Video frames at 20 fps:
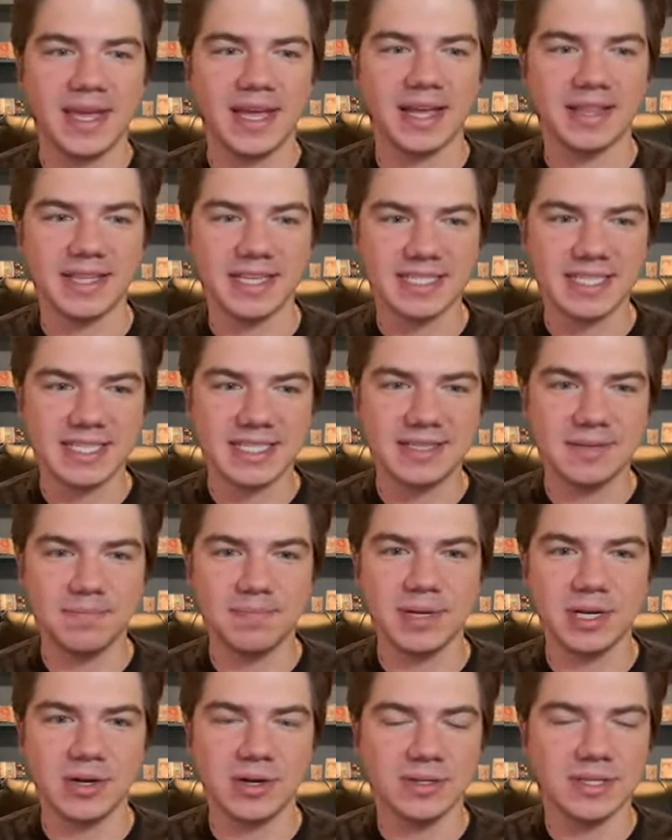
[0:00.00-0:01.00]
and this is the
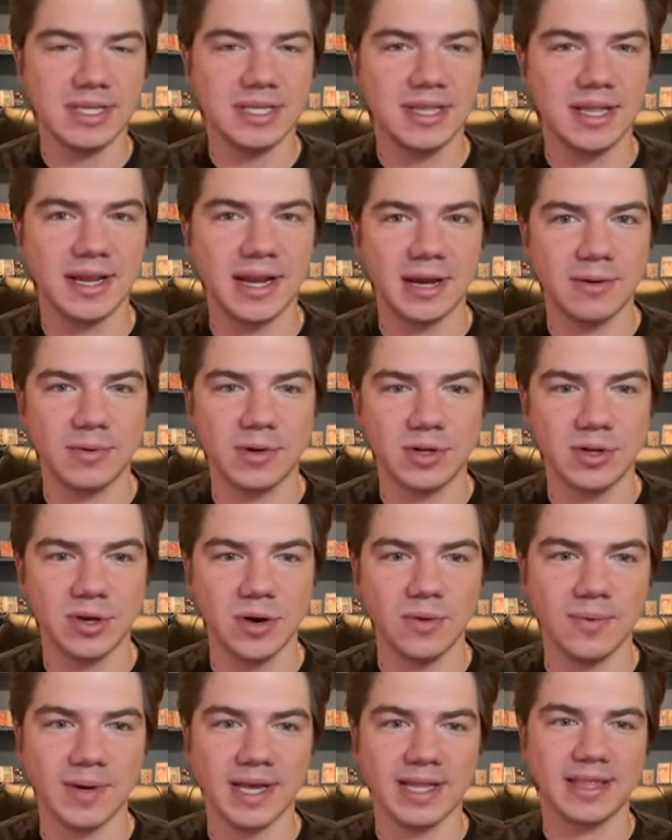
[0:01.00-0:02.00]
build that I would
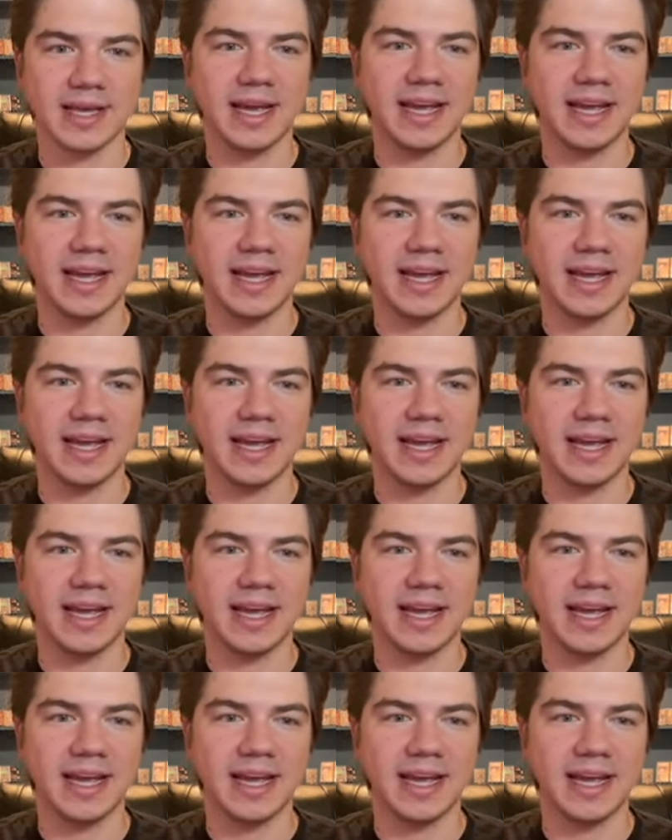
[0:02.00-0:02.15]
go with.